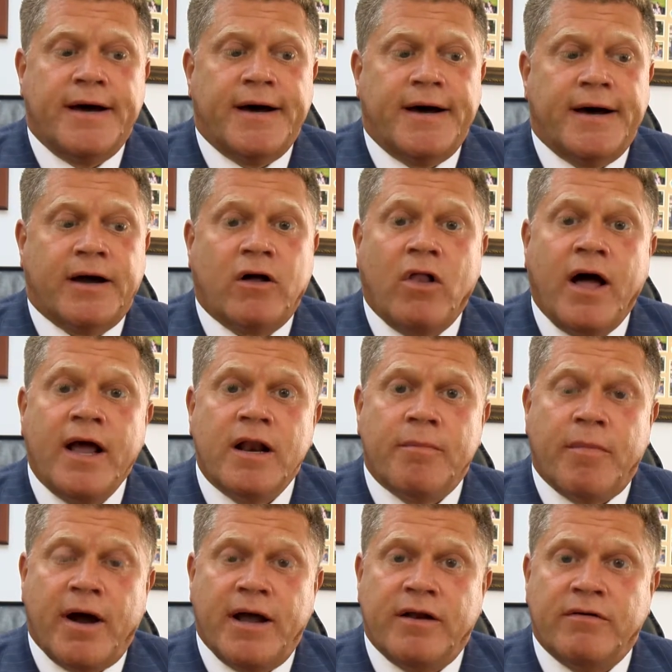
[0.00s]
a client of
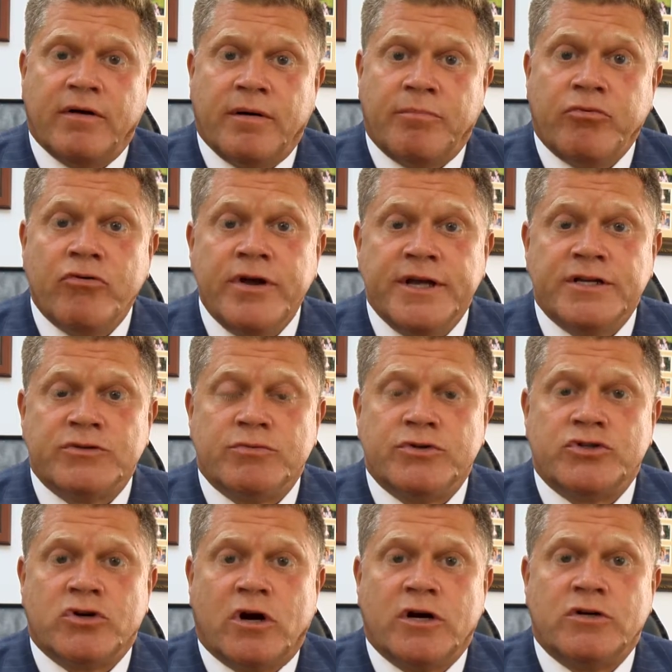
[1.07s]
mine, a priest, was
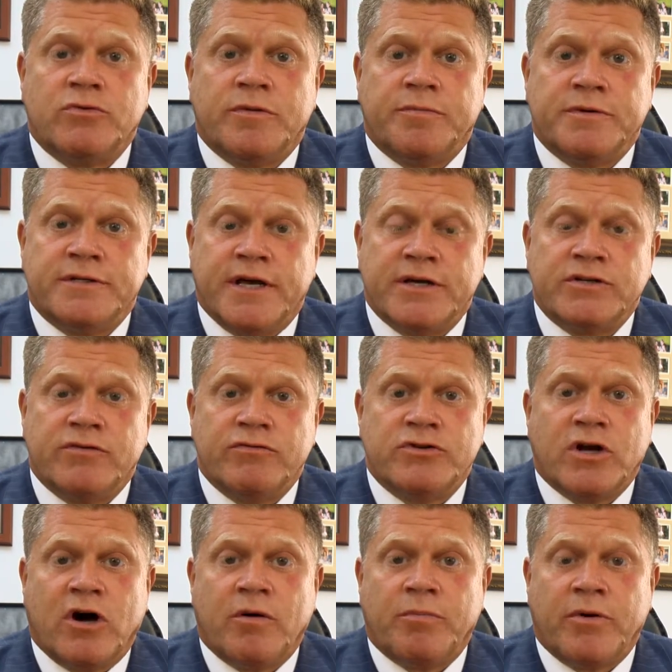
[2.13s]
charged with possession of
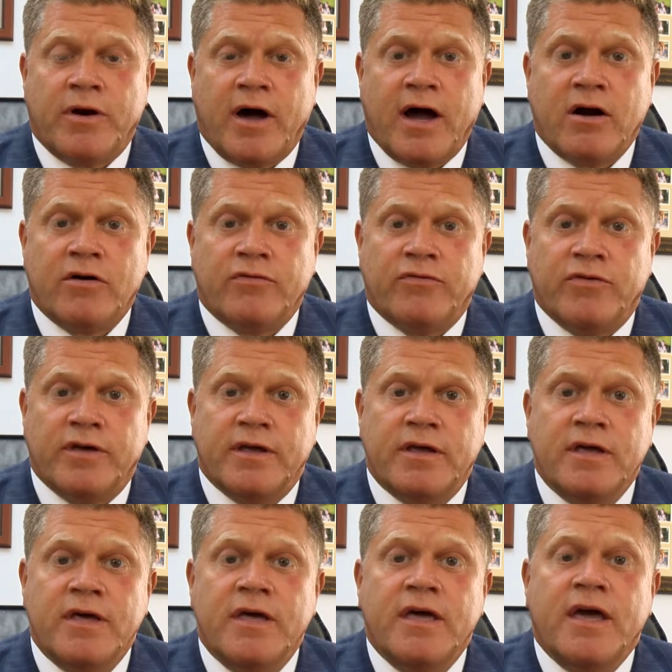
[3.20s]
child pornography,
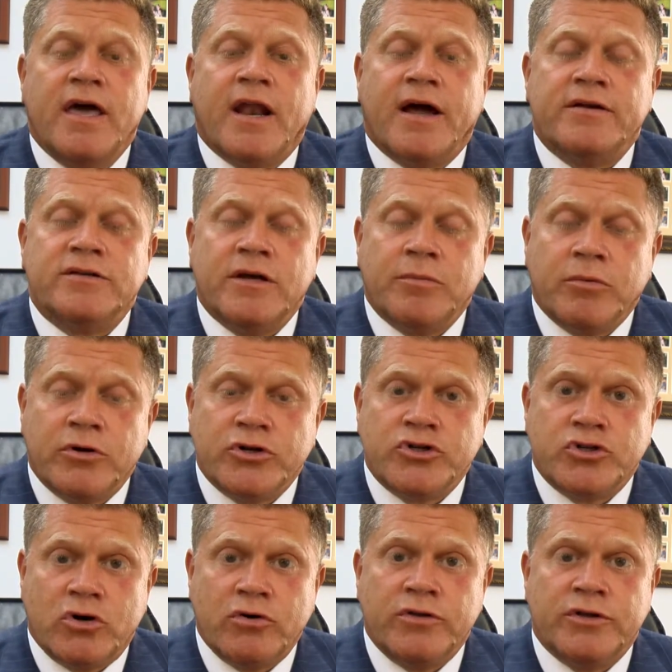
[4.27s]
and I was able to
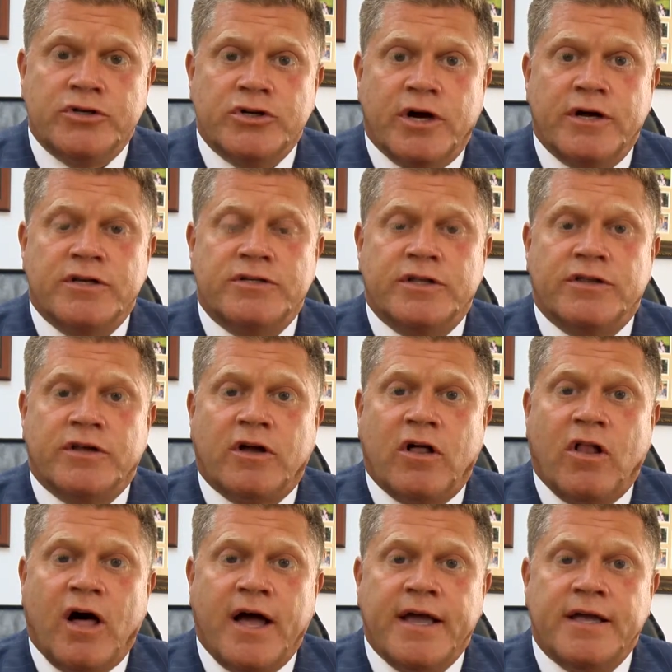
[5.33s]
show the judge that the
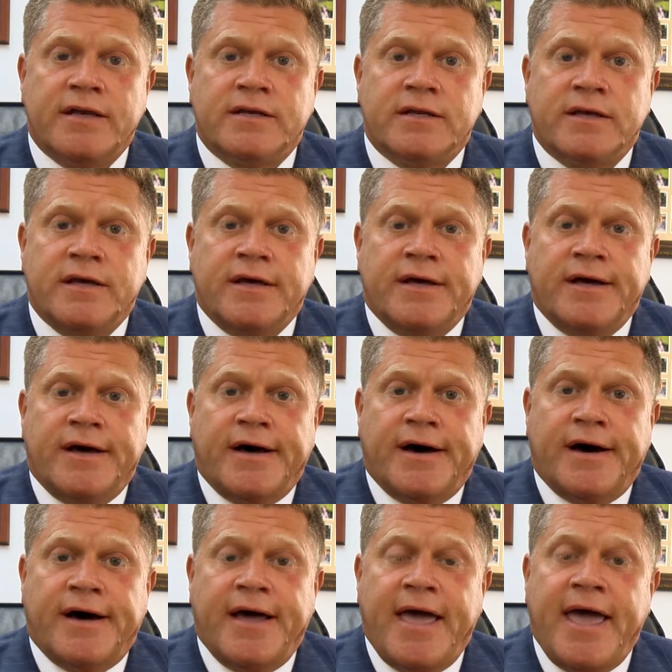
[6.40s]
client
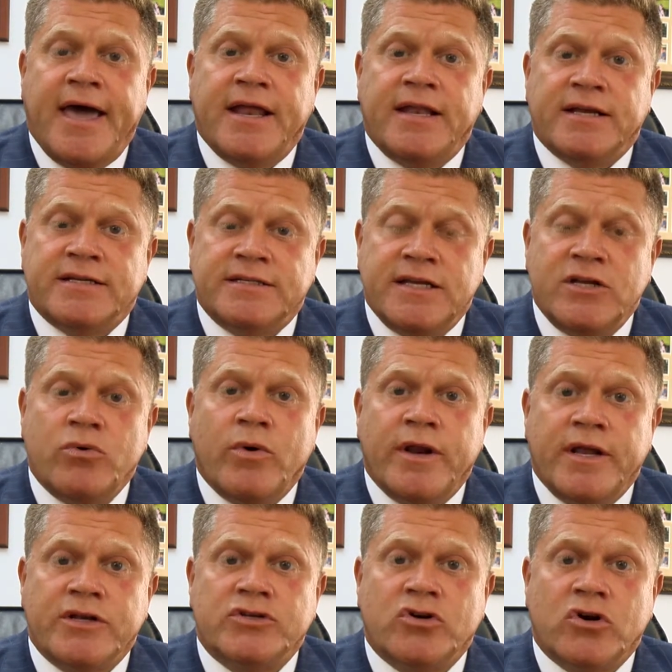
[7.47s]
had
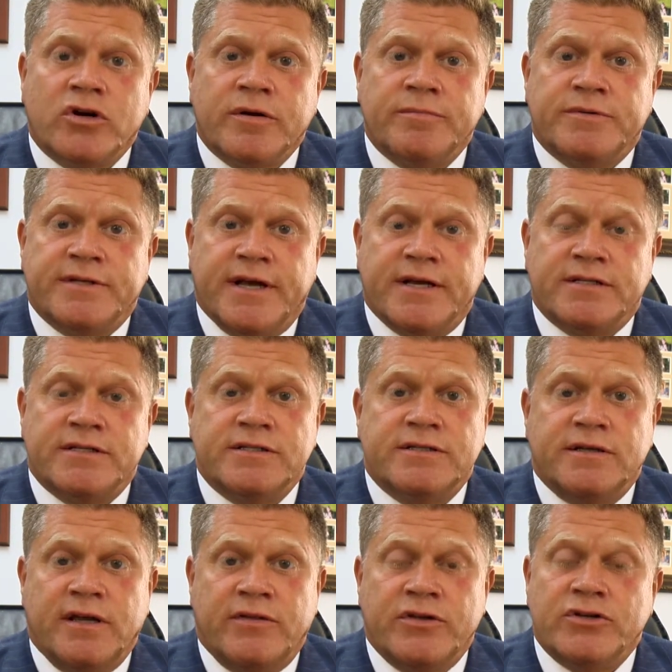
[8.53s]
extenuating circumstances,
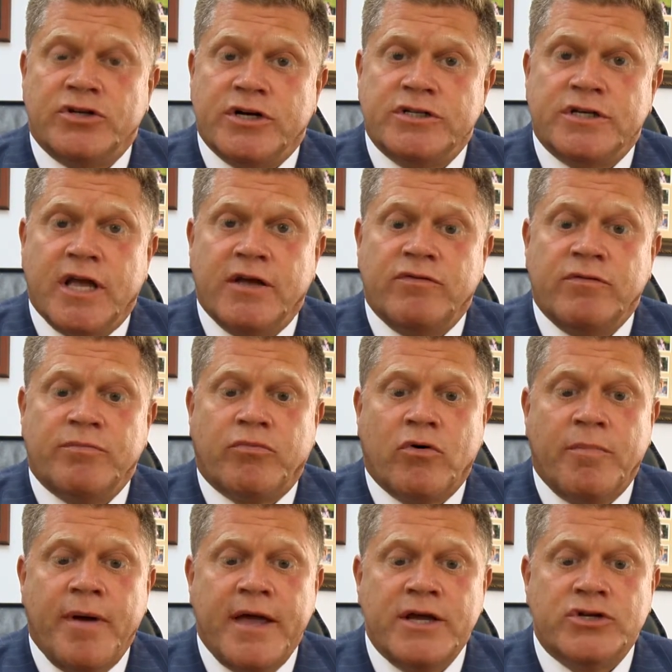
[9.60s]
and the judge gave him
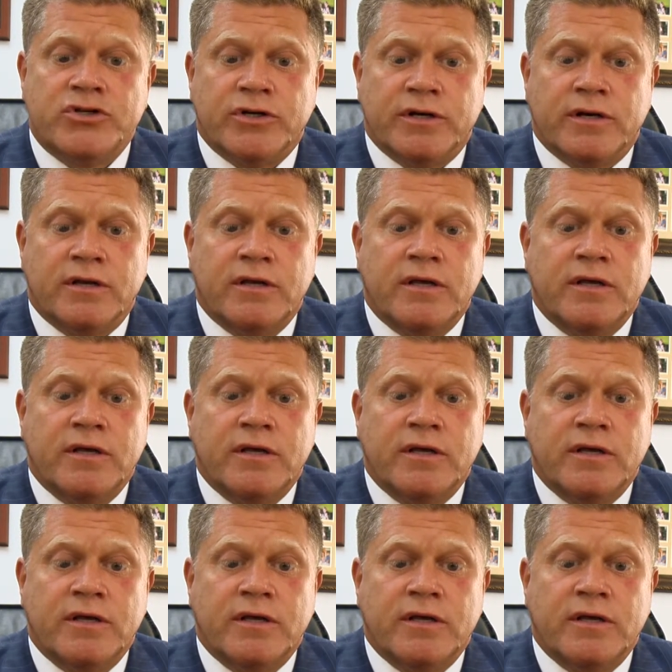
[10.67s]
probation.